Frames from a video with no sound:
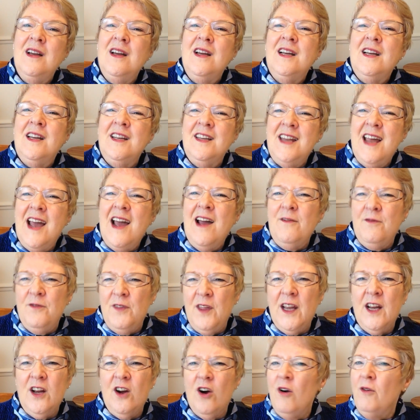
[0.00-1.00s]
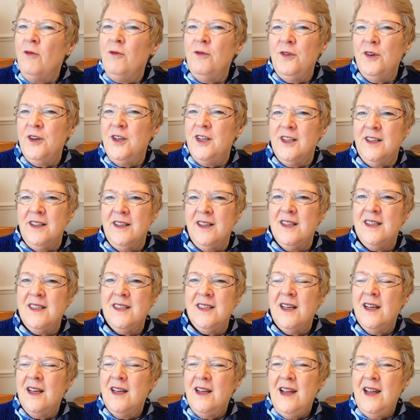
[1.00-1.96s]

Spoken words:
can have their confidence